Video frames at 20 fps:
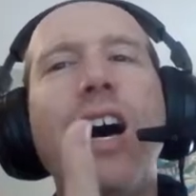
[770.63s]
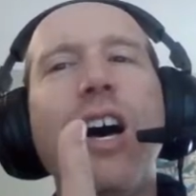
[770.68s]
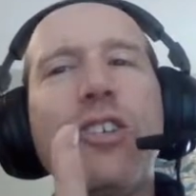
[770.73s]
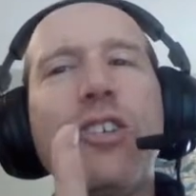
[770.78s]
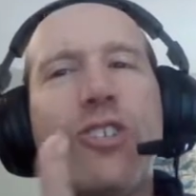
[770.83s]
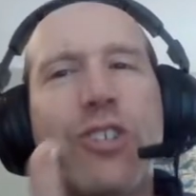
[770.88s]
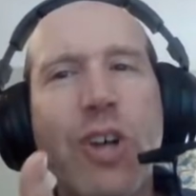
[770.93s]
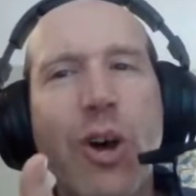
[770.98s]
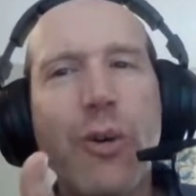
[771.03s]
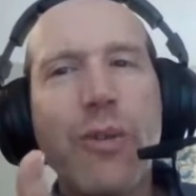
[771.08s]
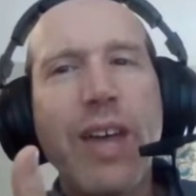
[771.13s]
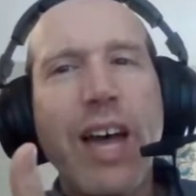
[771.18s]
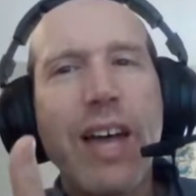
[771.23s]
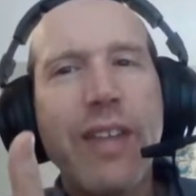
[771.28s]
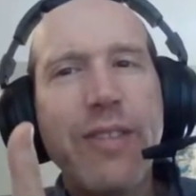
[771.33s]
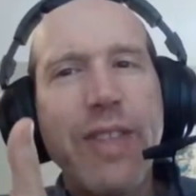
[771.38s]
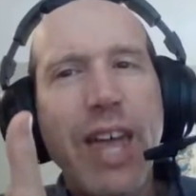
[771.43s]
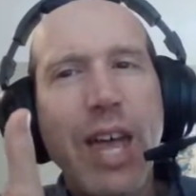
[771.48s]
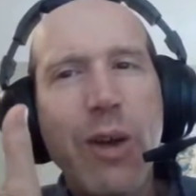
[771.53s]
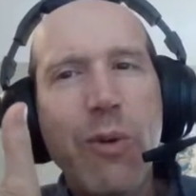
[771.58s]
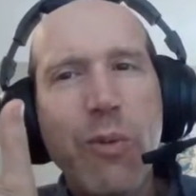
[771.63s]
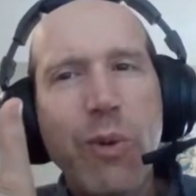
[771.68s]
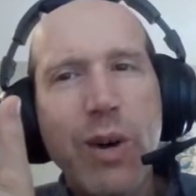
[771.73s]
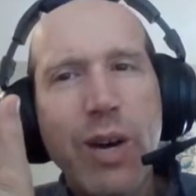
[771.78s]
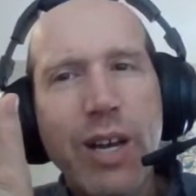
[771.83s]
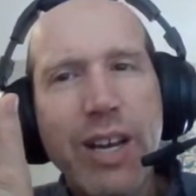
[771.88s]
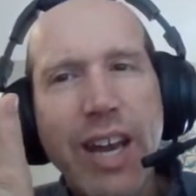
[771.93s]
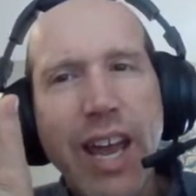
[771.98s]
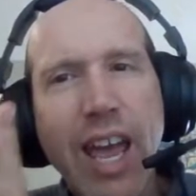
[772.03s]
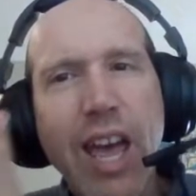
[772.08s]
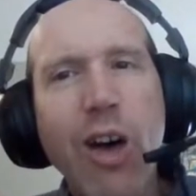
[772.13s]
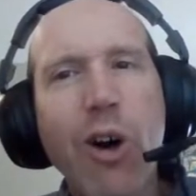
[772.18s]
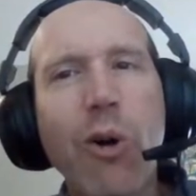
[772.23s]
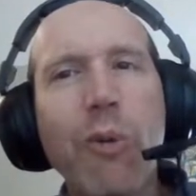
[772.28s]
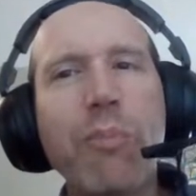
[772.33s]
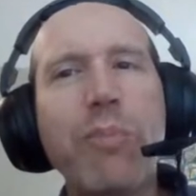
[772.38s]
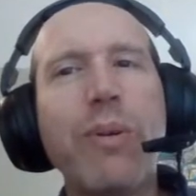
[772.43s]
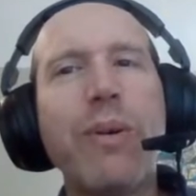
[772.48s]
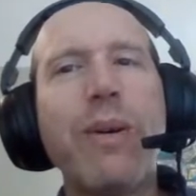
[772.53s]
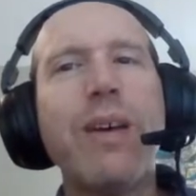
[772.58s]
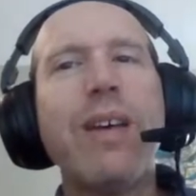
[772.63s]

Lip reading: so that they would help